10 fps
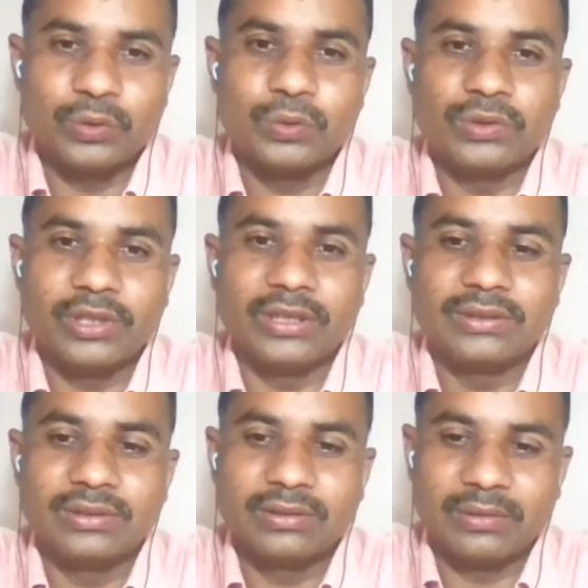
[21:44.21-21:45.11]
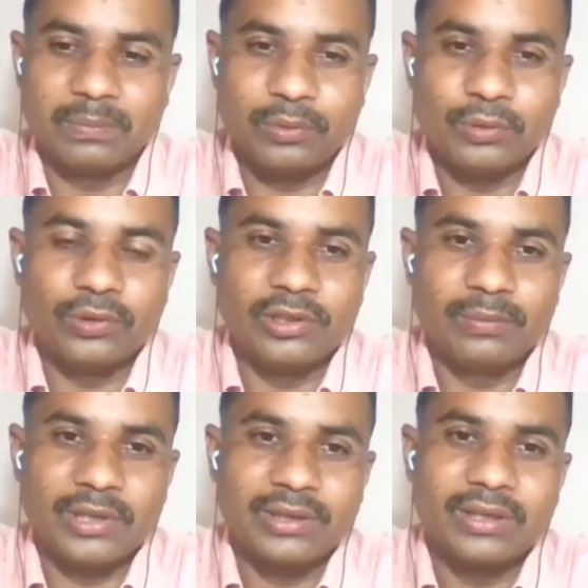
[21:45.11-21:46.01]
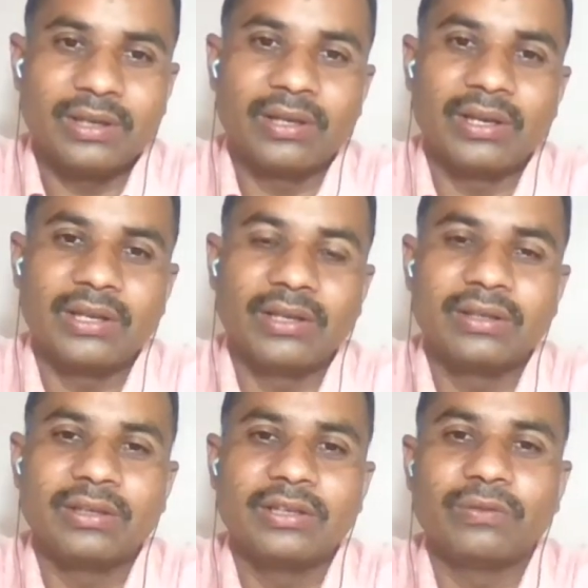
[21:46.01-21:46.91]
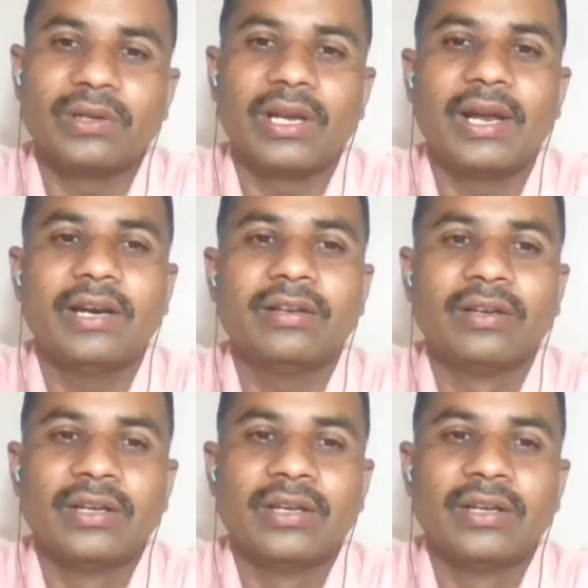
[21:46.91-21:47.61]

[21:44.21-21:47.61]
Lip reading: good at plural marking, and it will add